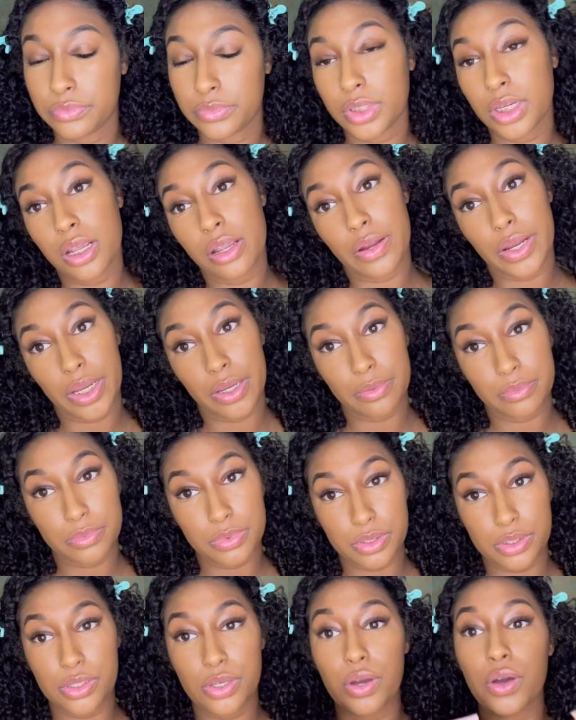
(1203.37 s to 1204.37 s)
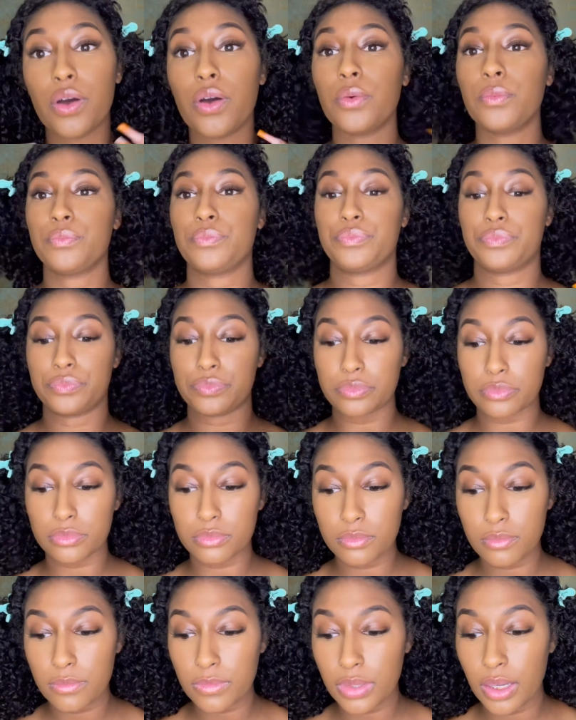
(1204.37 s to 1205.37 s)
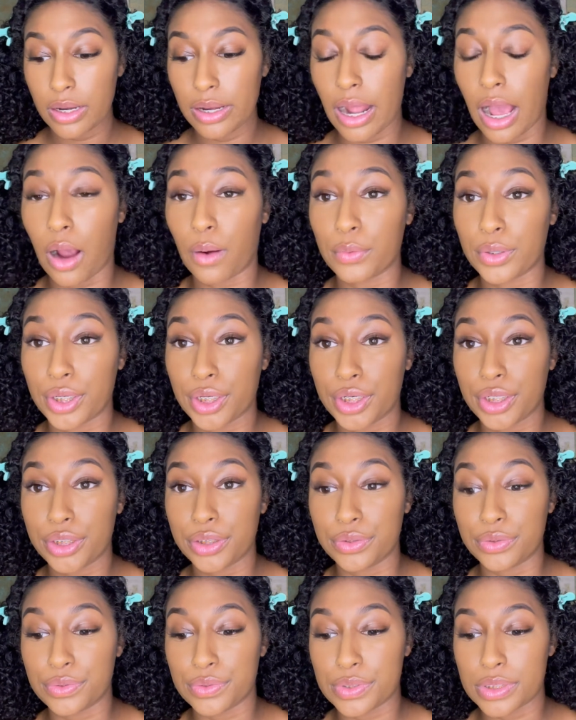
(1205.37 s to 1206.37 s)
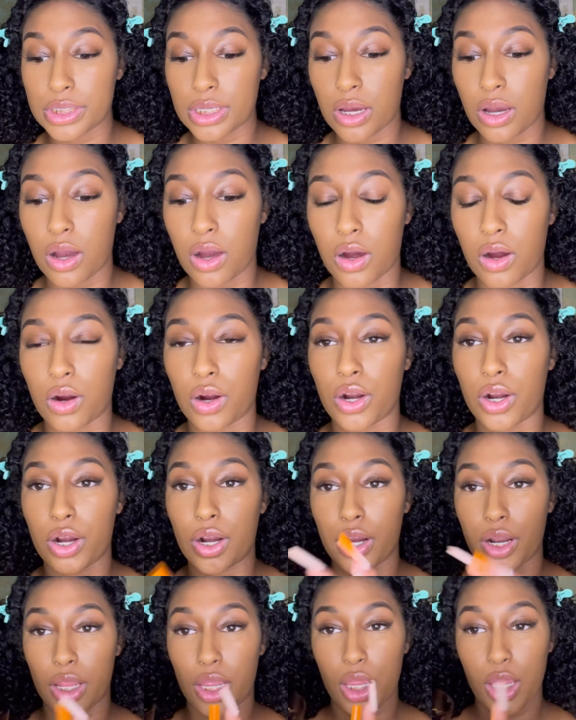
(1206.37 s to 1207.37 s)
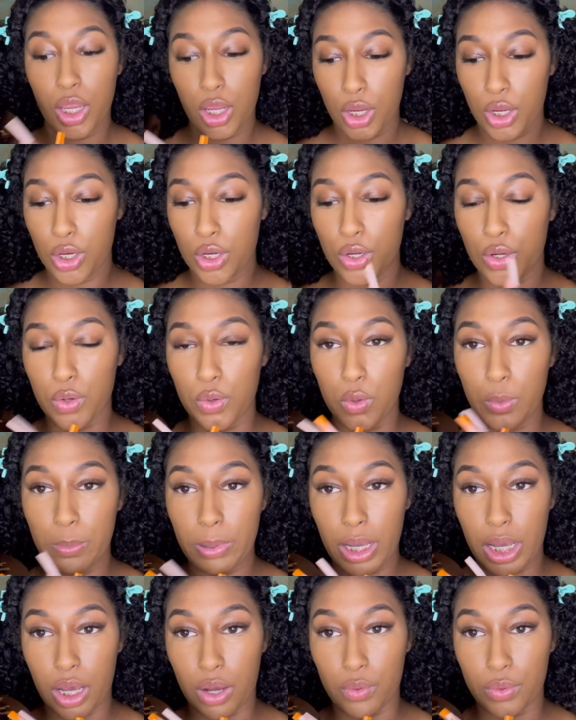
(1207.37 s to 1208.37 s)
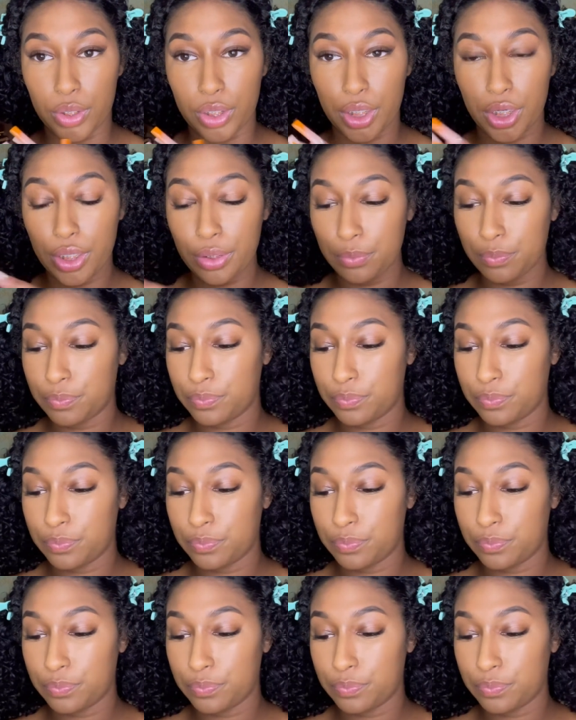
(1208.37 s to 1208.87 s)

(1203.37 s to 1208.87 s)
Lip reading: Alright, so now we're gonna use our new powder.